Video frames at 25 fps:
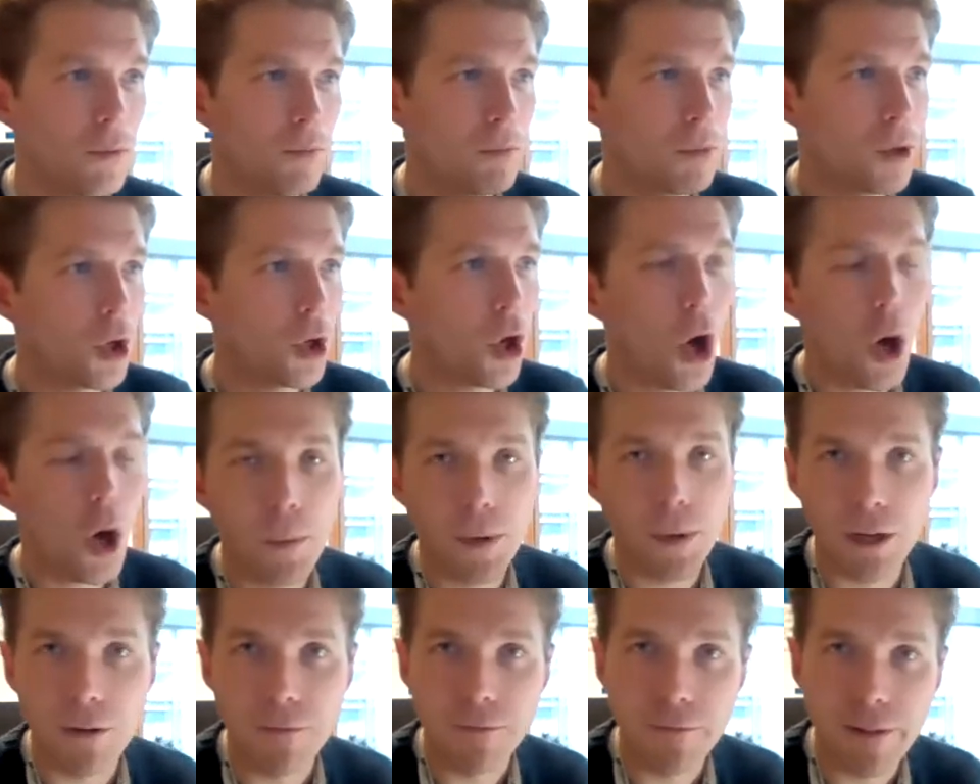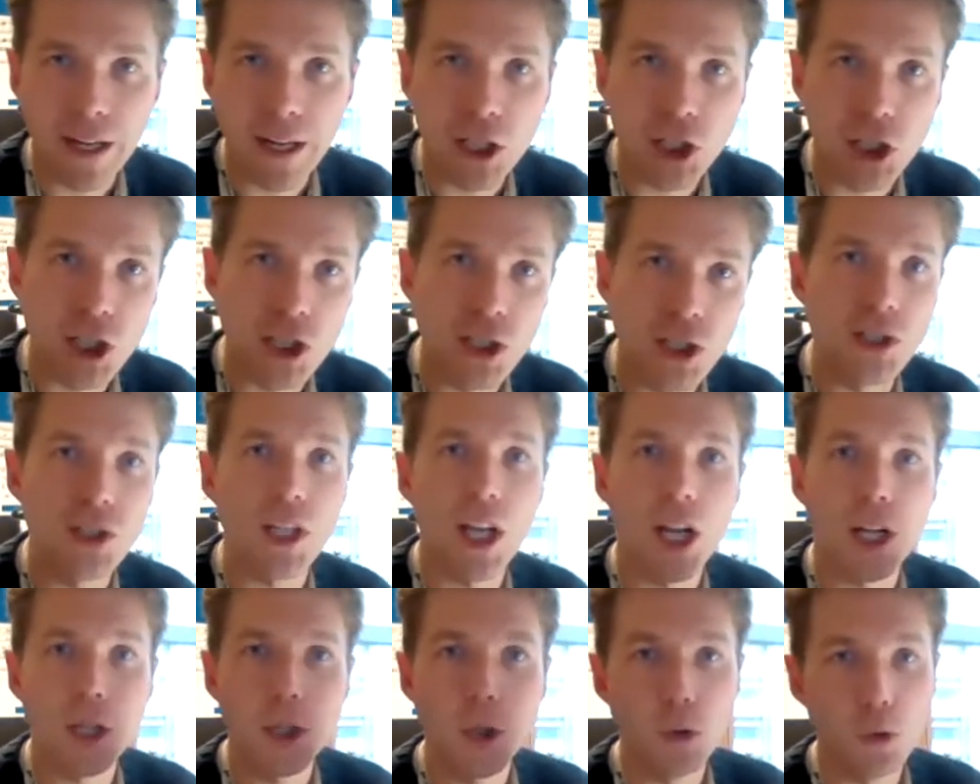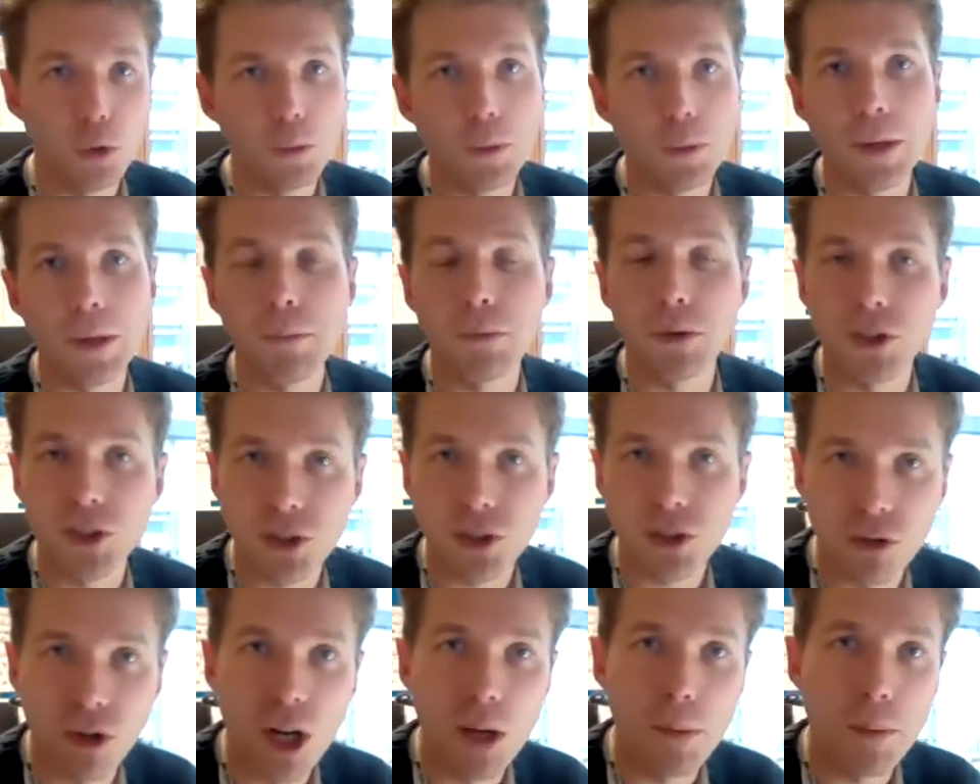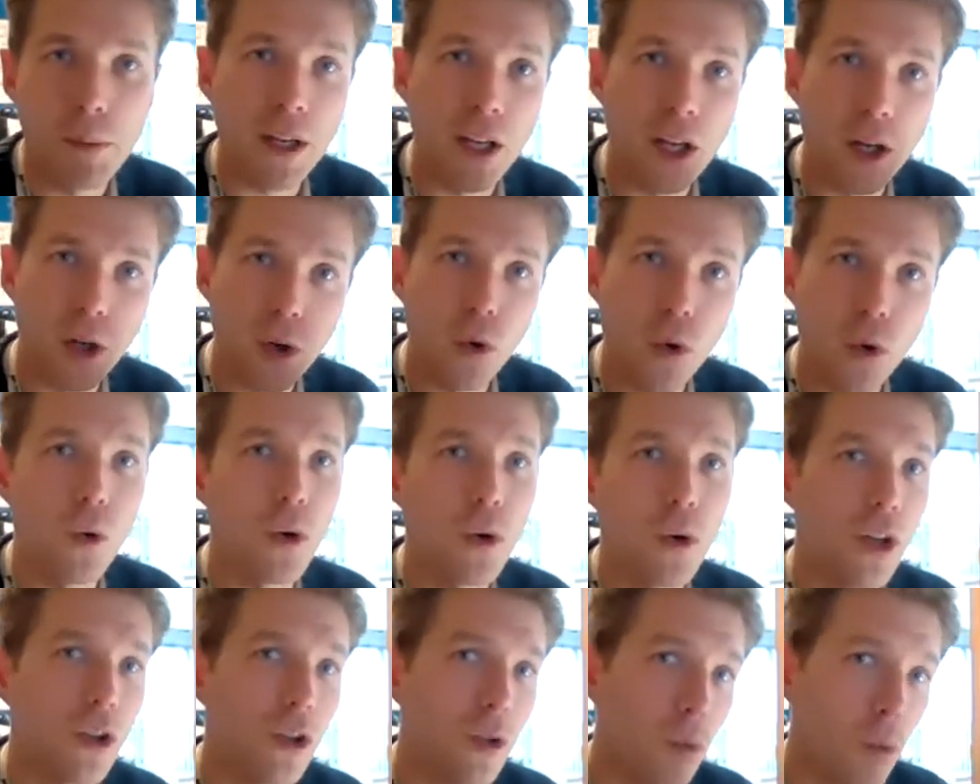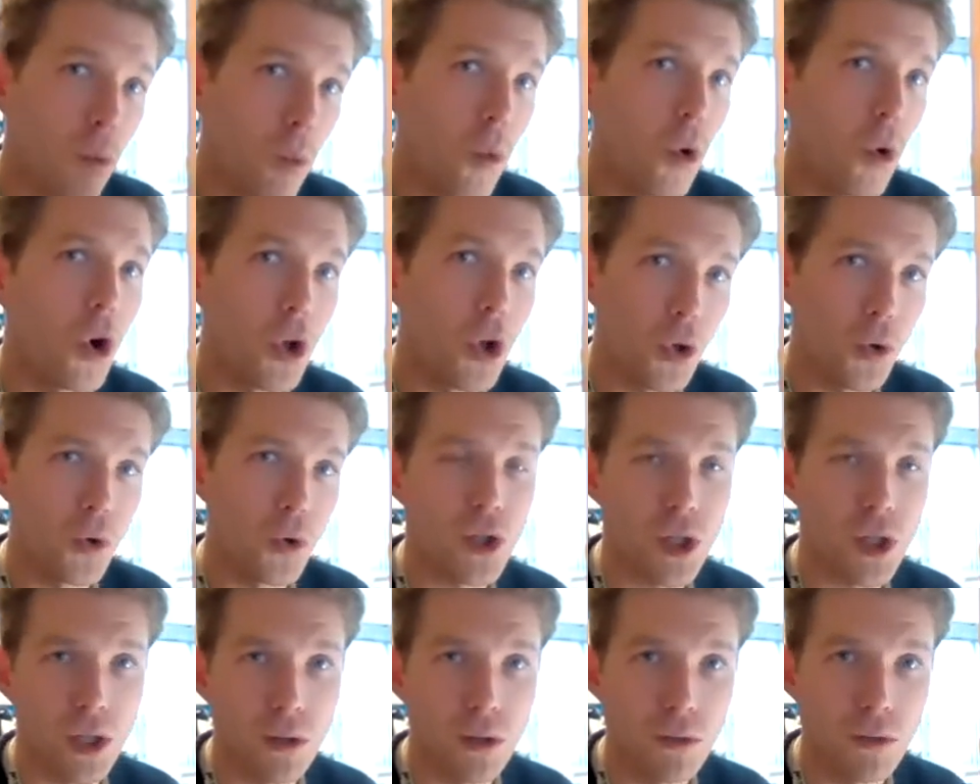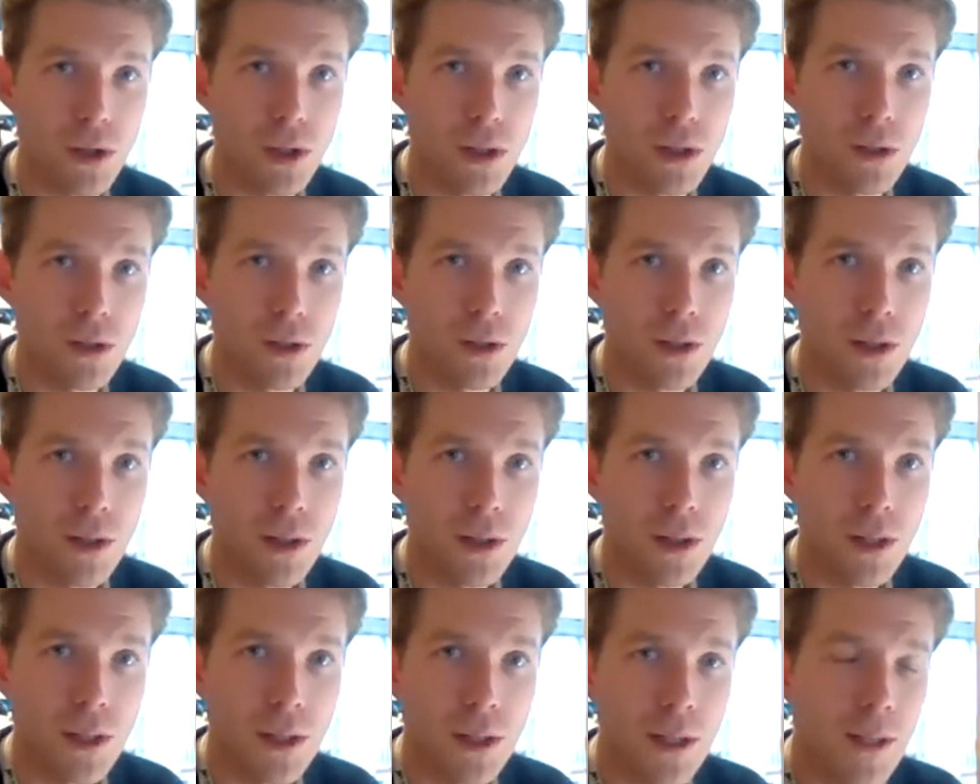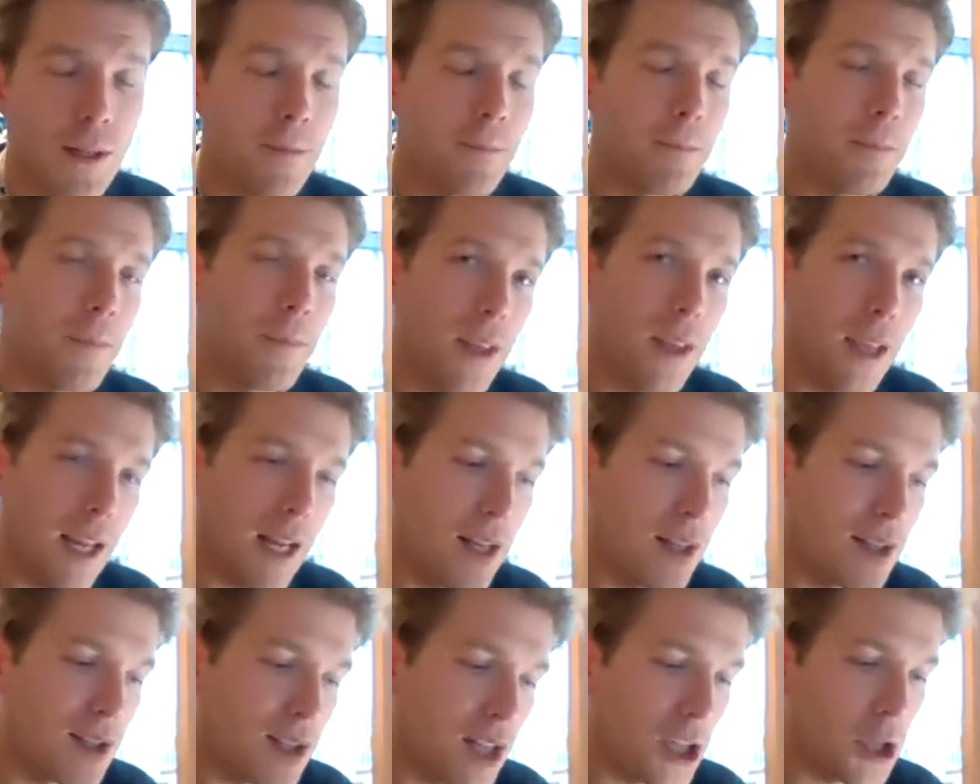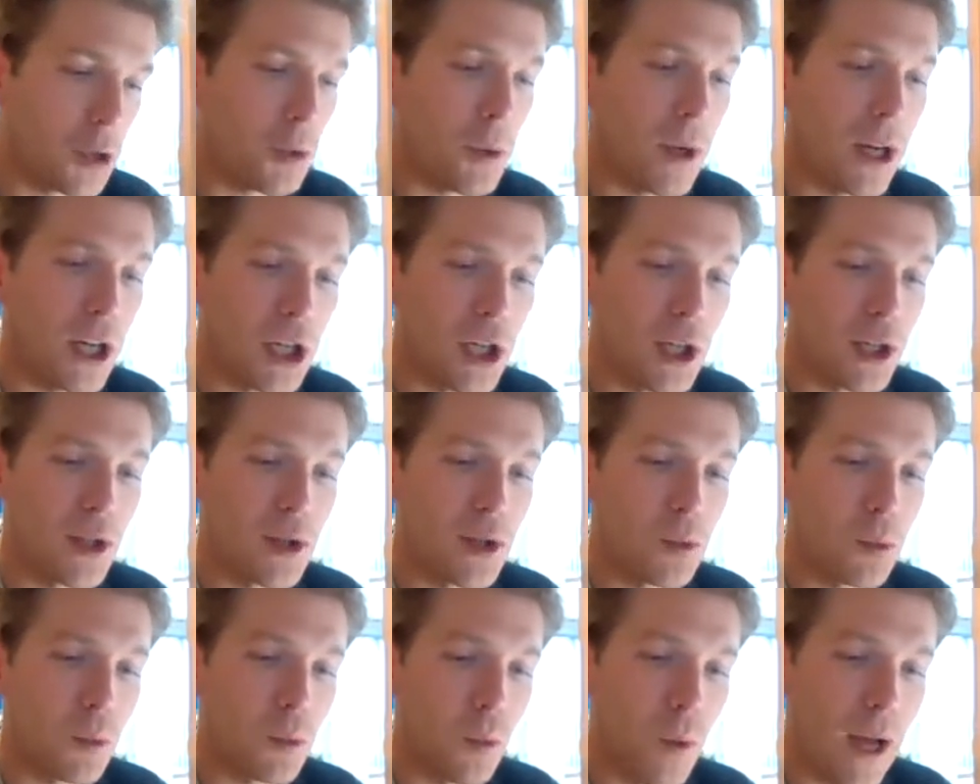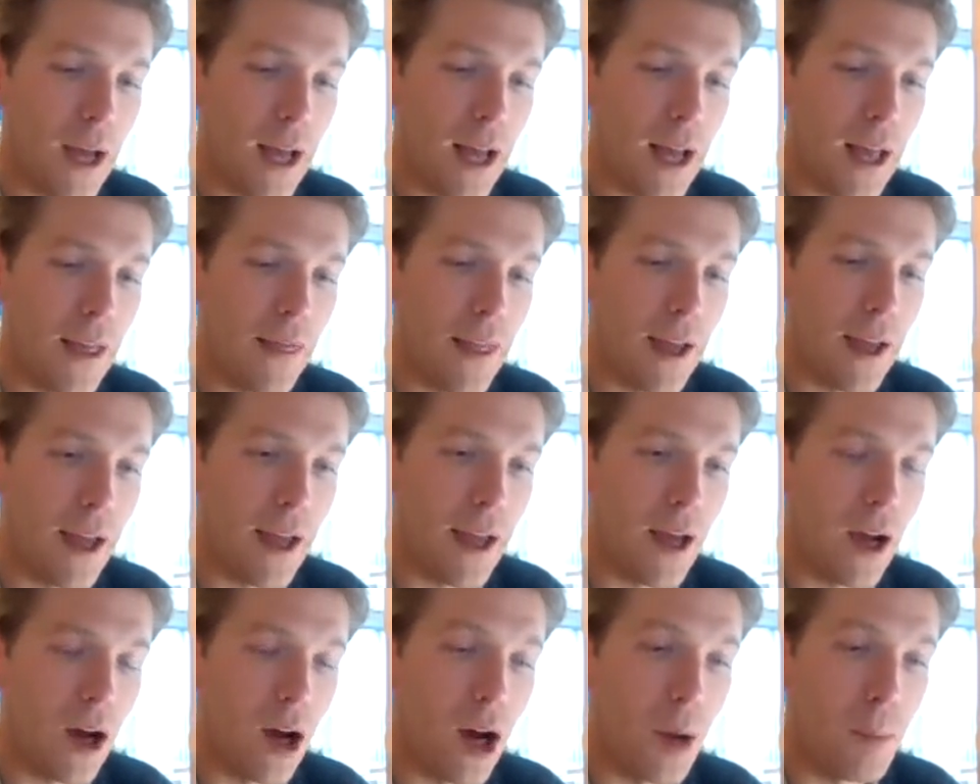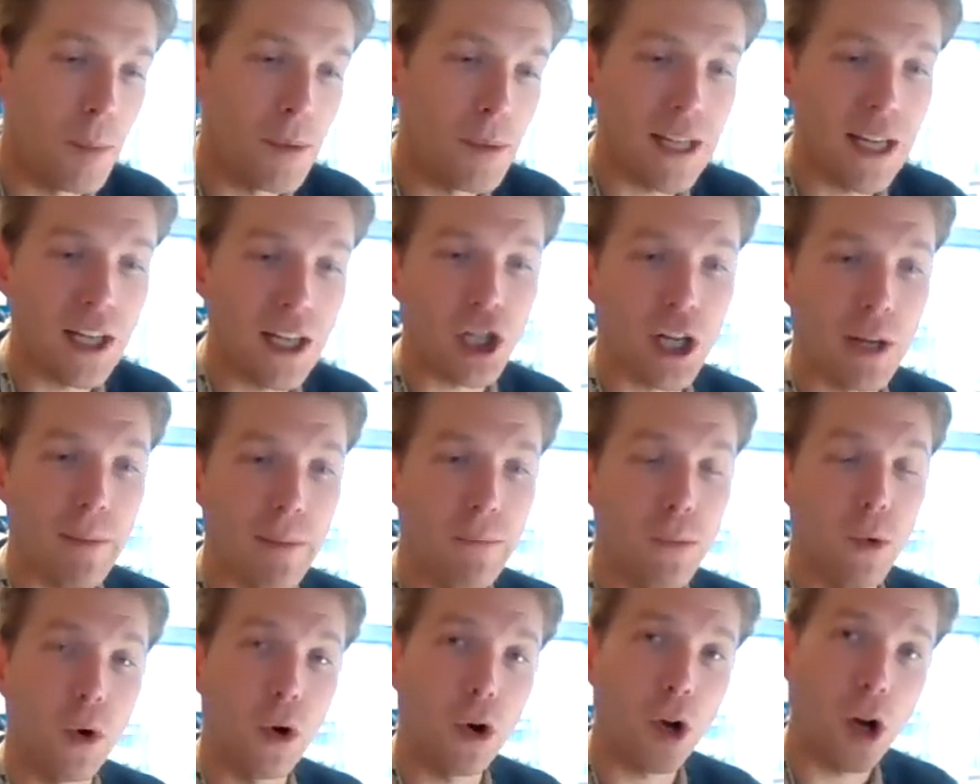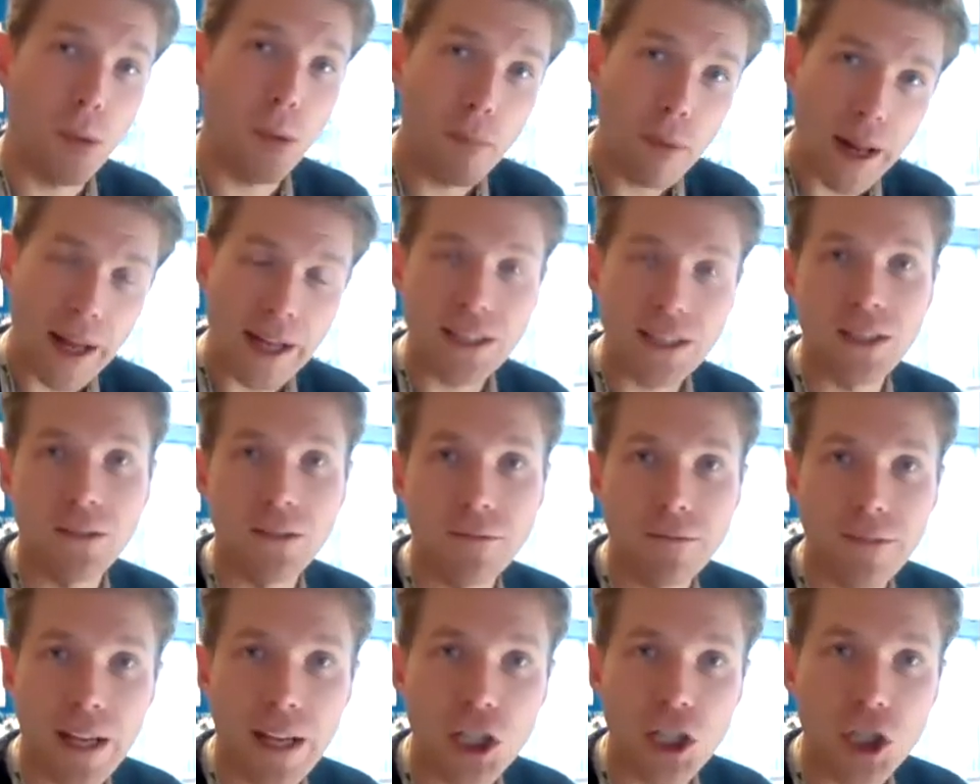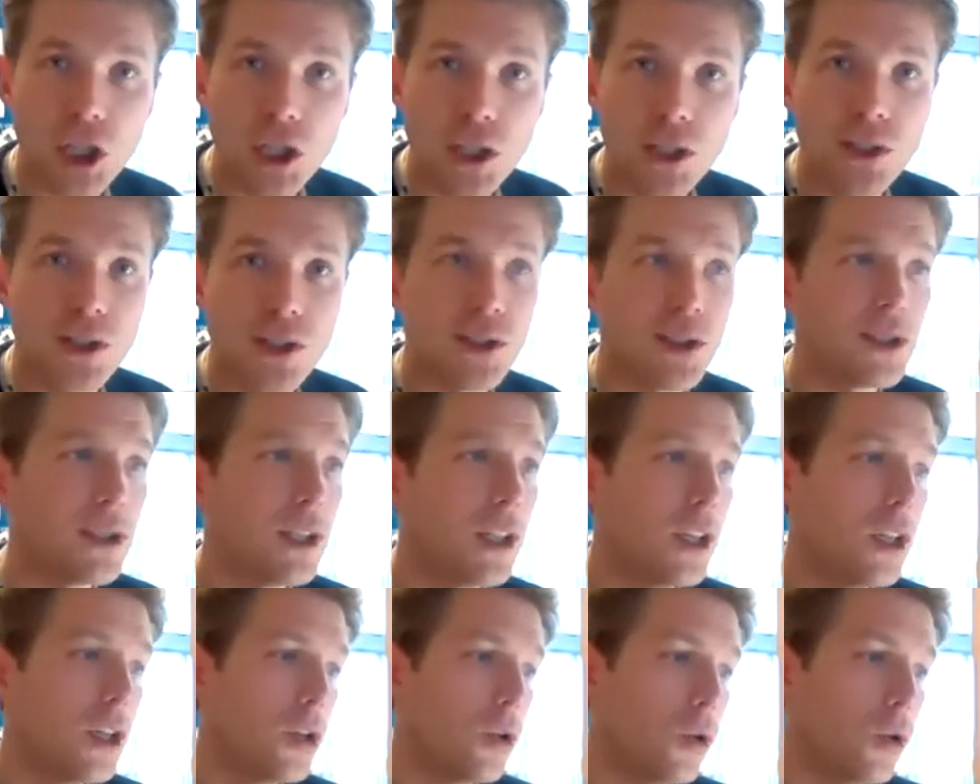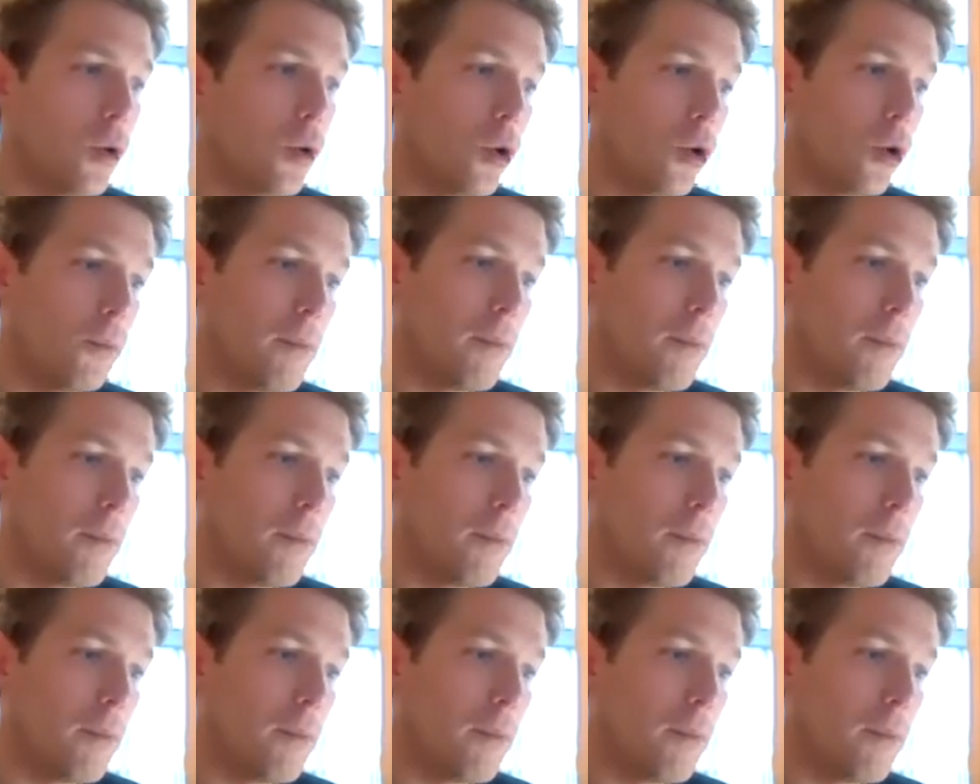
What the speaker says: common infections and you will be prescribing according to what you're told. In situations where there are potentially more complex infections, or